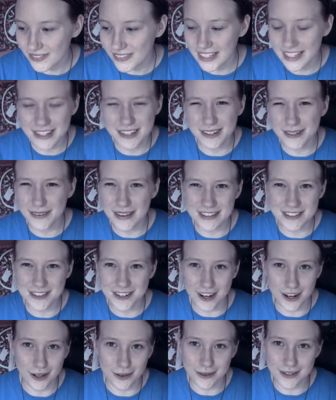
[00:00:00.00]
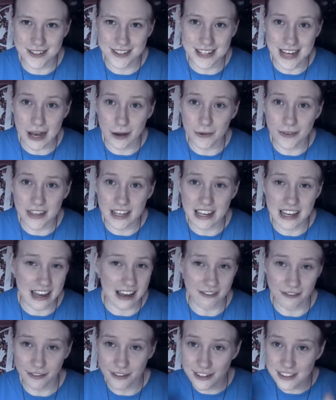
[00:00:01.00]
And you know, that's not always down with the,
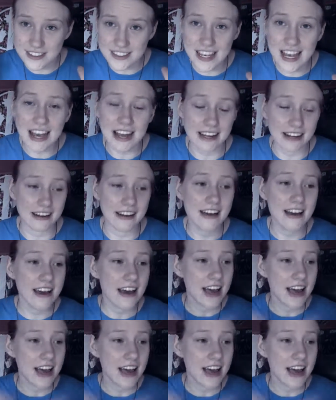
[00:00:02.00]
every sign.